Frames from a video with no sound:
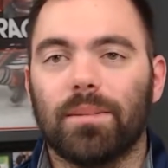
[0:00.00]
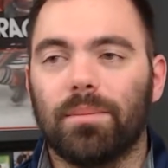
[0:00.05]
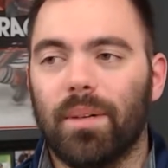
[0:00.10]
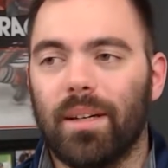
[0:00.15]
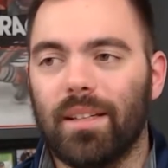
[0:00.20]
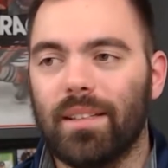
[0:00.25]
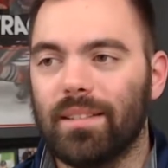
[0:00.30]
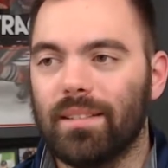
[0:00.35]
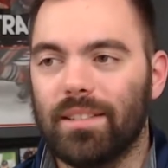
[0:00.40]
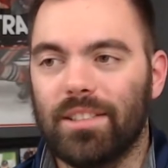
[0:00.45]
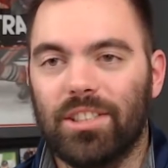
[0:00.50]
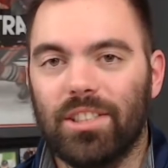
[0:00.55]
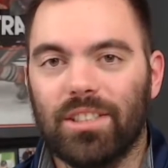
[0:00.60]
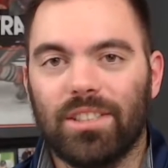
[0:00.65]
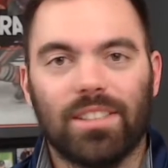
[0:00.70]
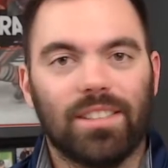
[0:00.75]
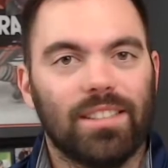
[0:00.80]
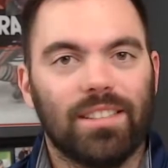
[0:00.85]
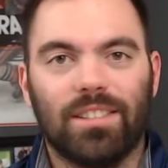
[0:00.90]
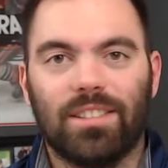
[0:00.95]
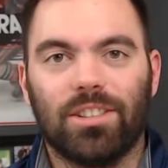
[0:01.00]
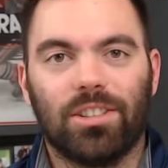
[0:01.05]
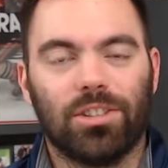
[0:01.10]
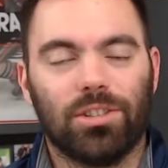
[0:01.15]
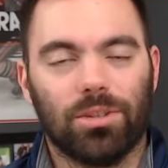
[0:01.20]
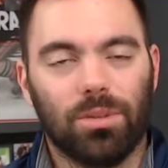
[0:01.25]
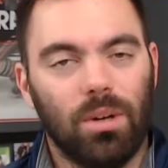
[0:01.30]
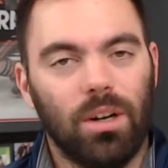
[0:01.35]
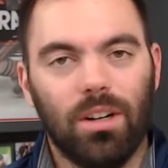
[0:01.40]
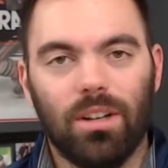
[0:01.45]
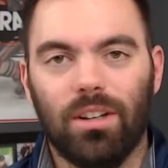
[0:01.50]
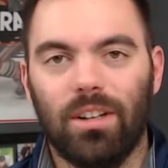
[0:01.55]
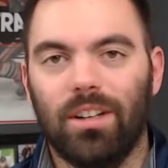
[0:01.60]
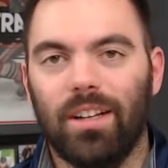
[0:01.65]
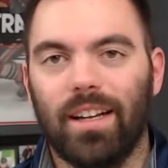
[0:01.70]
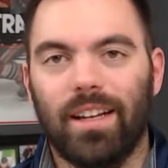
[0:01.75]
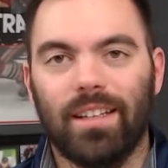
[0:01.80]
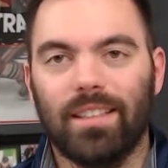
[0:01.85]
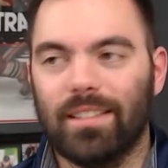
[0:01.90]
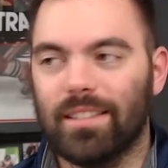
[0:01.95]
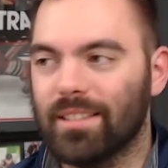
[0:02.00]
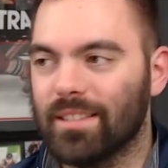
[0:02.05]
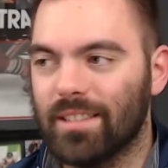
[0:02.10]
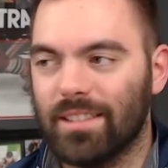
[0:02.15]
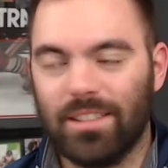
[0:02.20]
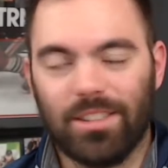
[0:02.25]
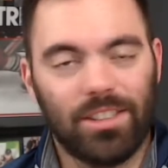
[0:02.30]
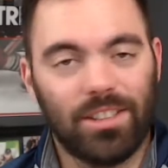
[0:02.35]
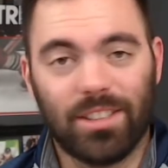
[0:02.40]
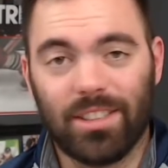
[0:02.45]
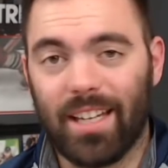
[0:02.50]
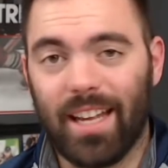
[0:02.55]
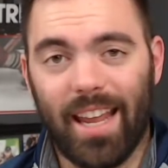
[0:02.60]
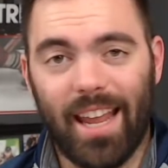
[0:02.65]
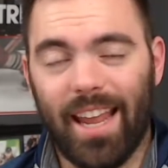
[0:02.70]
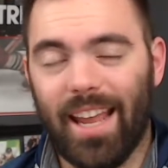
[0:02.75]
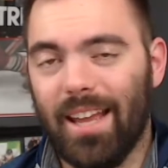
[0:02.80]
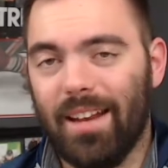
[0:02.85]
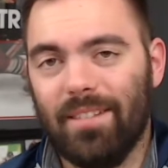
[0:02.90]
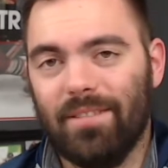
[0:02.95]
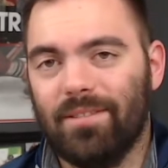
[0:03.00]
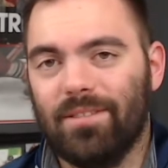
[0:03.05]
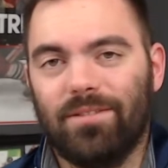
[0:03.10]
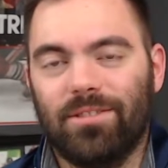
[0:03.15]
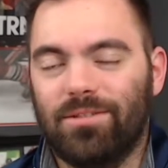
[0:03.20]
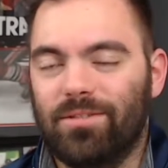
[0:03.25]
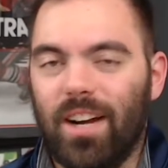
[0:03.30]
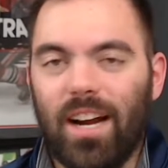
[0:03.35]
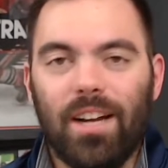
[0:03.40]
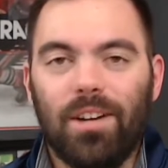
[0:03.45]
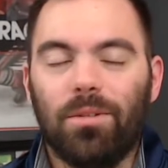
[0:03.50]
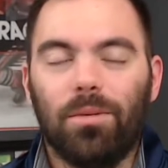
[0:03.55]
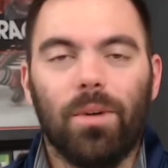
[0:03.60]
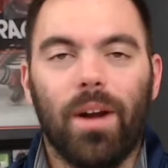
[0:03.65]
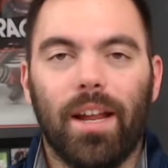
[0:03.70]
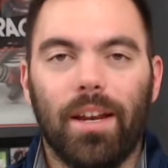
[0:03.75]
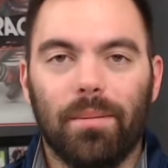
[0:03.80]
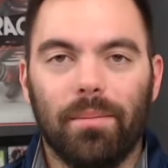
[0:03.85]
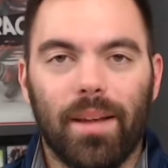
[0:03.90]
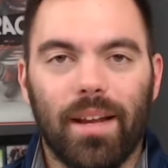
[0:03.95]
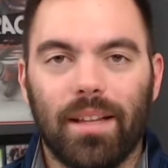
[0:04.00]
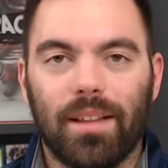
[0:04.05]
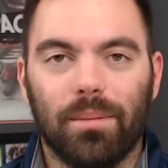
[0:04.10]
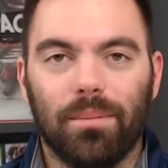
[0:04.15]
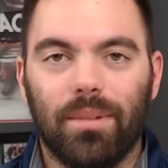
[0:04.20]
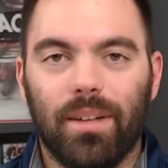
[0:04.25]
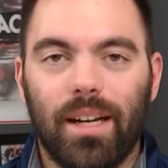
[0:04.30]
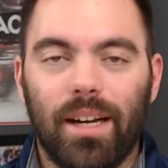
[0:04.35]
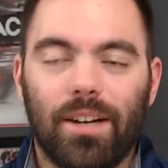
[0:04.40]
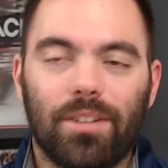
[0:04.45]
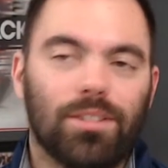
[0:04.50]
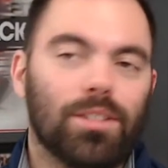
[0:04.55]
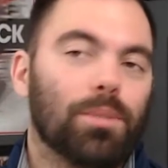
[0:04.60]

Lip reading: but just struggle and just can't find a way to make the playoffs.